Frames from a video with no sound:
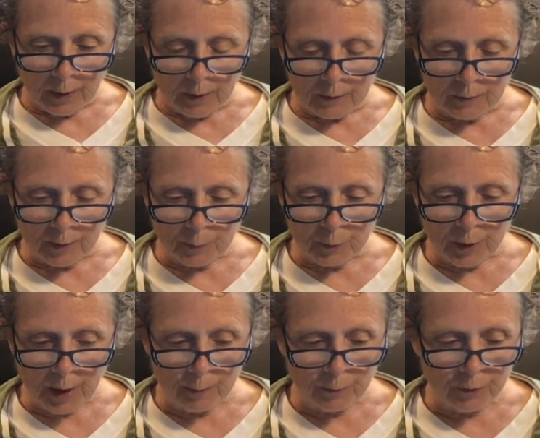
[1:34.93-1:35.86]

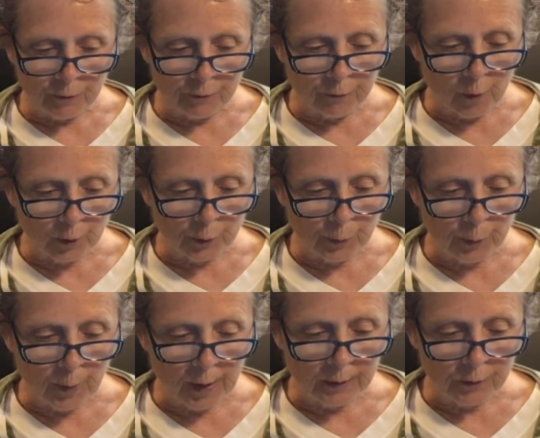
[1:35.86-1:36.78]
Sometimes the forked
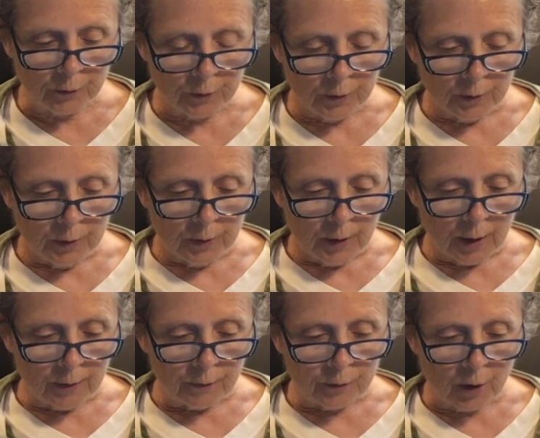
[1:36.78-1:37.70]
branch
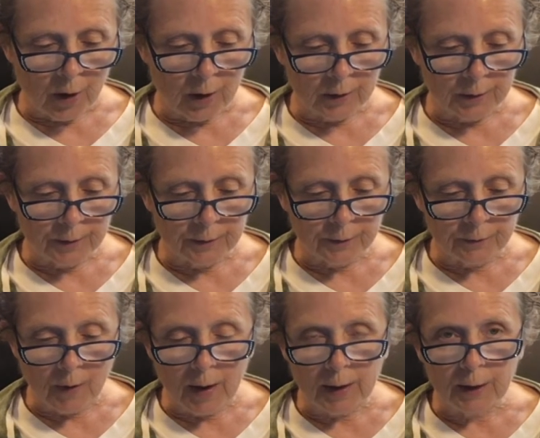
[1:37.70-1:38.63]
is called the
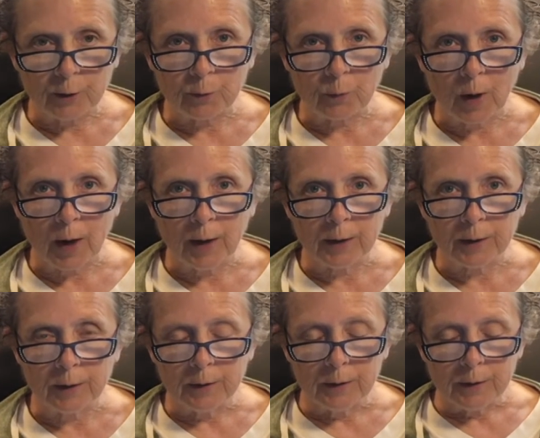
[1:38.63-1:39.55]
divining rod,
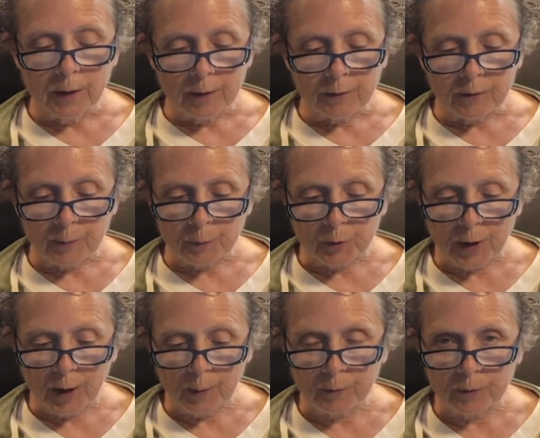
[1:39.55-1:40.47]

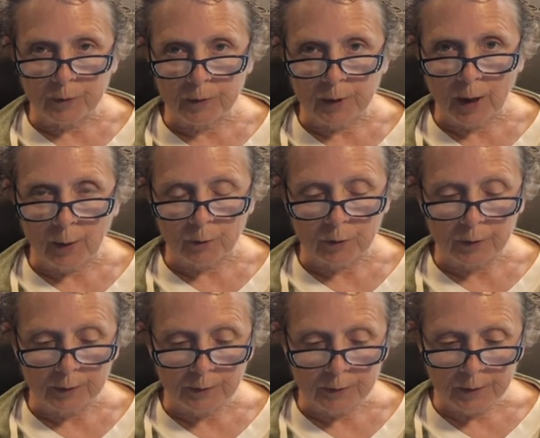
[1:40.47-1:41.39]
sometimes the
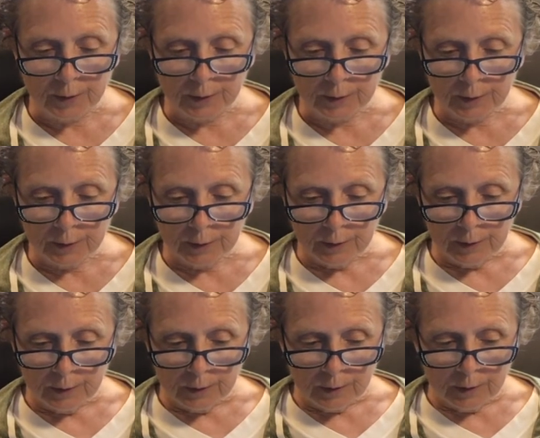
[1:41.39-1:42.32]
dowsing stick.
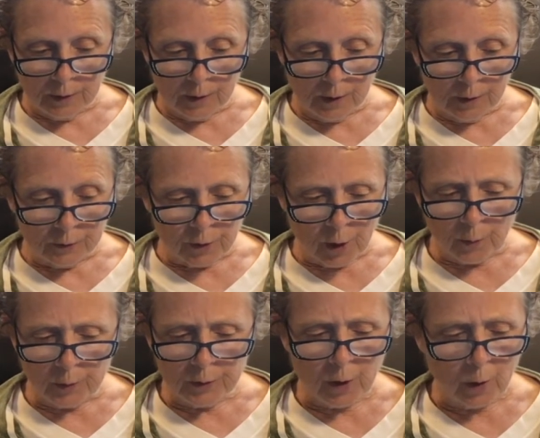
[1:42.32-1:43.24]
No
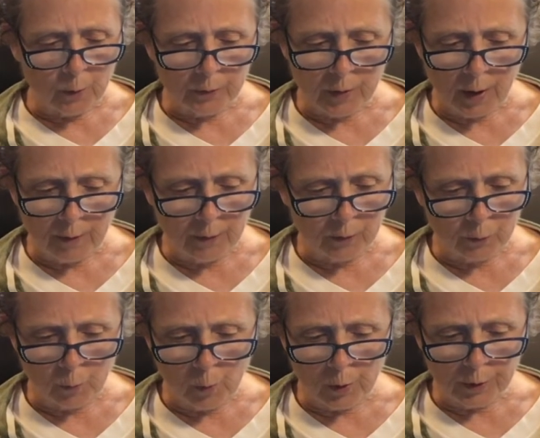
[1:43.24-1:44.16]
one knows how this
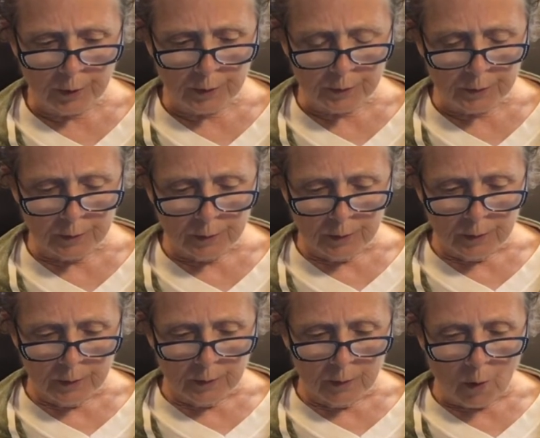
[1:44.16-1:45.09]
works,
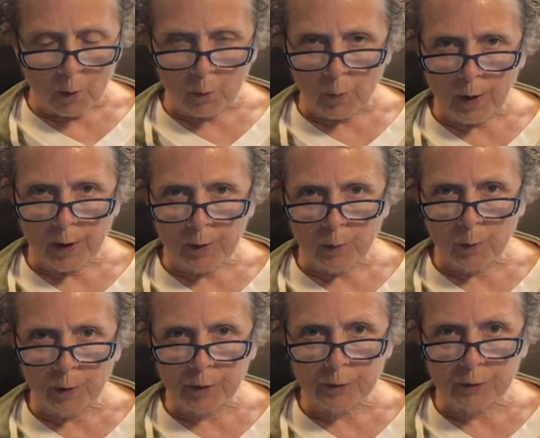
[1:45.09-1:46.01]
or why it
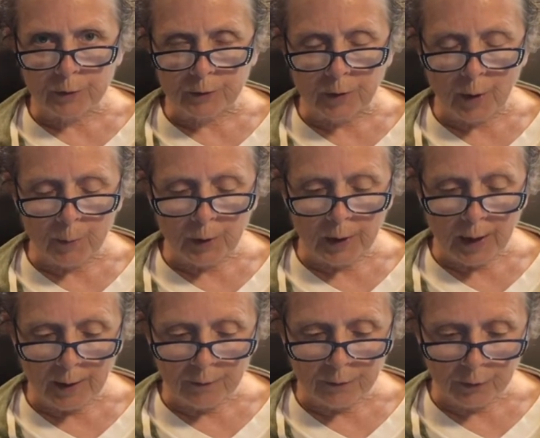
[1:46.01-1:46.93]
works for some and
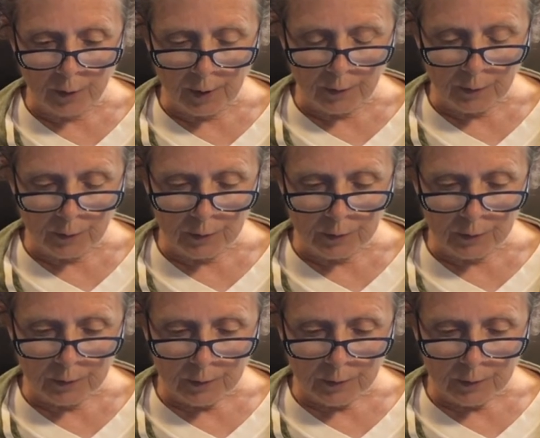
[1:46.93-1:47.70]
not for others.